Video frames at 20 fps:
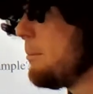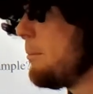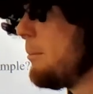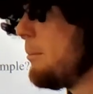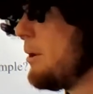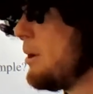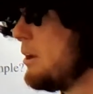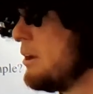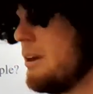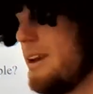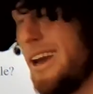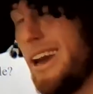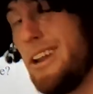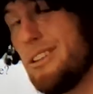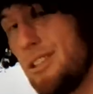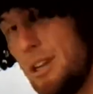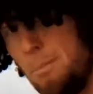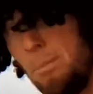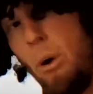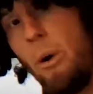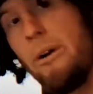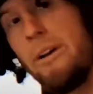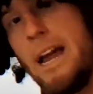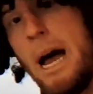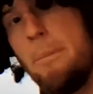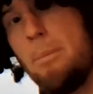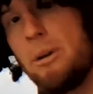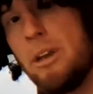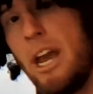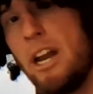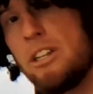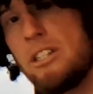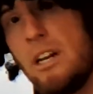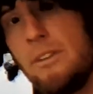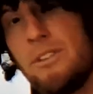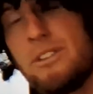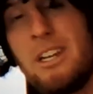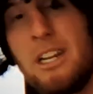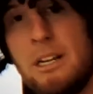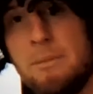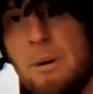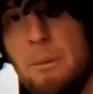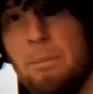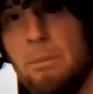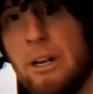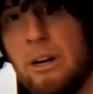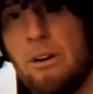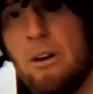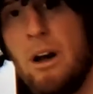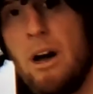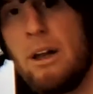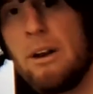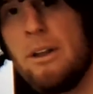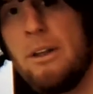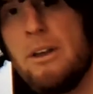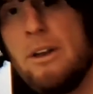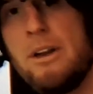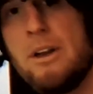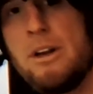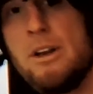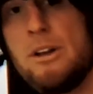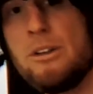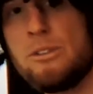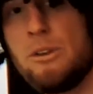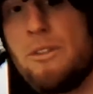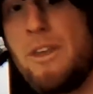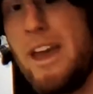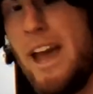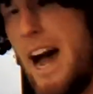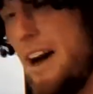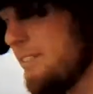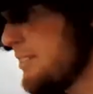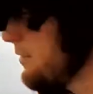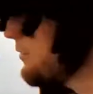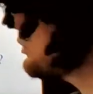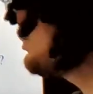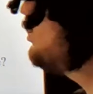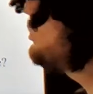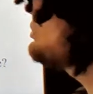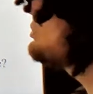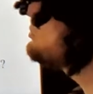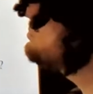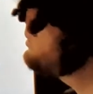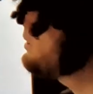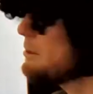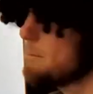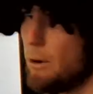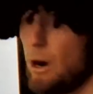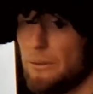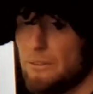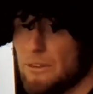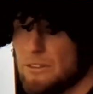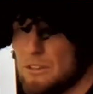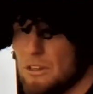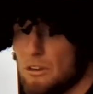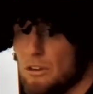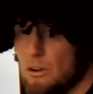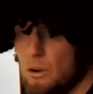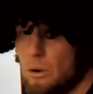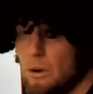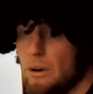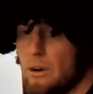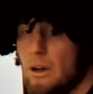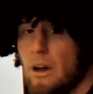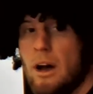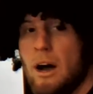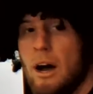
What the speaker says: And it's an important application of it. It's going to come up later on. So they have to have a corresponding part that's congruent.